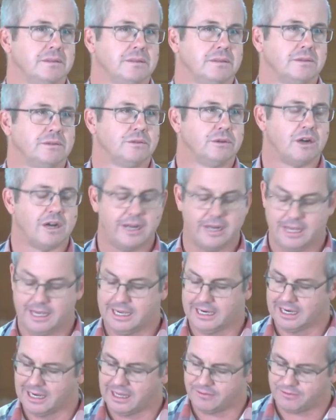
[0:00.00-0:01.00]
Right
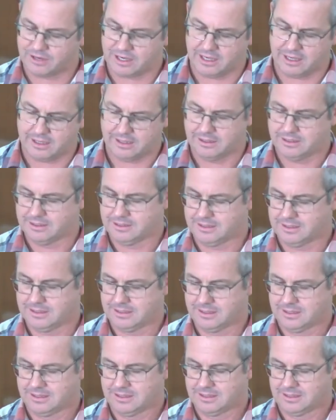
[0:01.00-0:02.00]
hand, left hand.
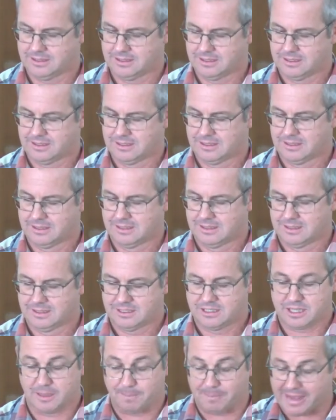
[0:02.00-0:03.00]

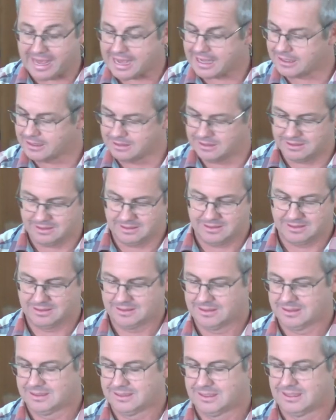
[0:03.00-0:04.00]
It's the pattern.
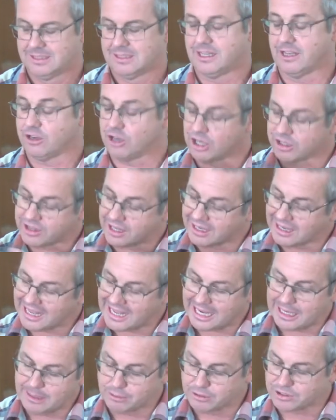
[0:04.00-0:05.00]
They got the
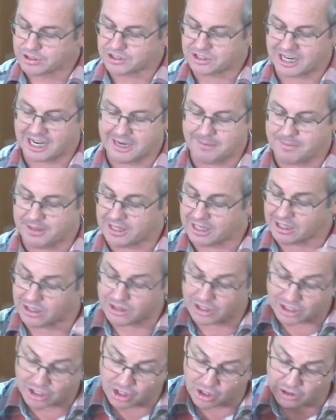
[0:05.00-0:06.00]
label straight, but they got
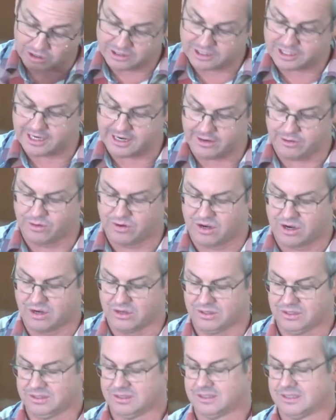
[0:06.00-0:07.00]
the content
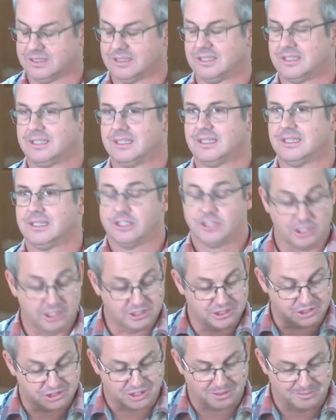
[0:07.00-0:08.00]
wrong.
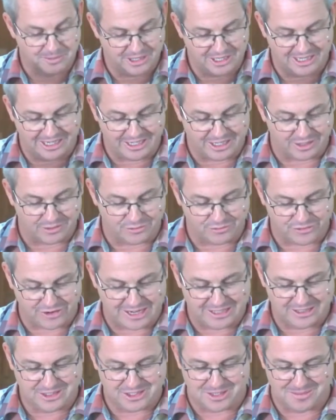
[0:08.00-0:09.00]
Jesus immediately
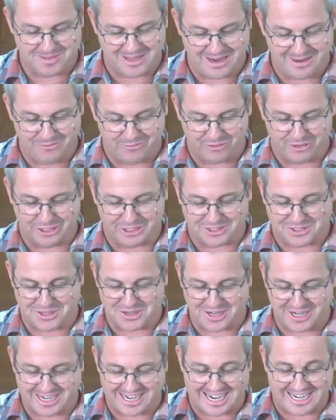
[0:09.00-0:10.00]
confronts them there in verse
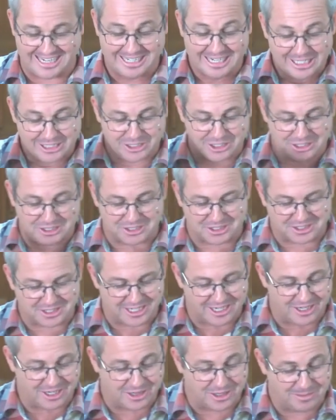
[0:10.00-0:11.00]
38. Jesus
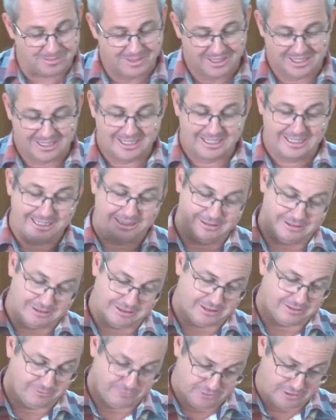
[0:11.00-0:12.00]
said to them,
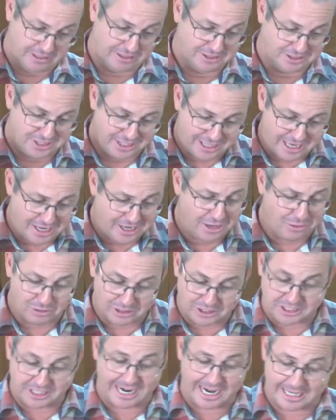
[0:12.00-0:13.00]
Fellas, you don't know
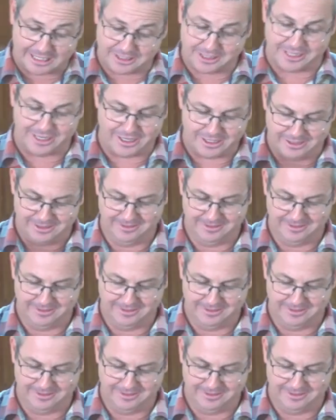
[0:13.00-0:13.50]
what you're asking.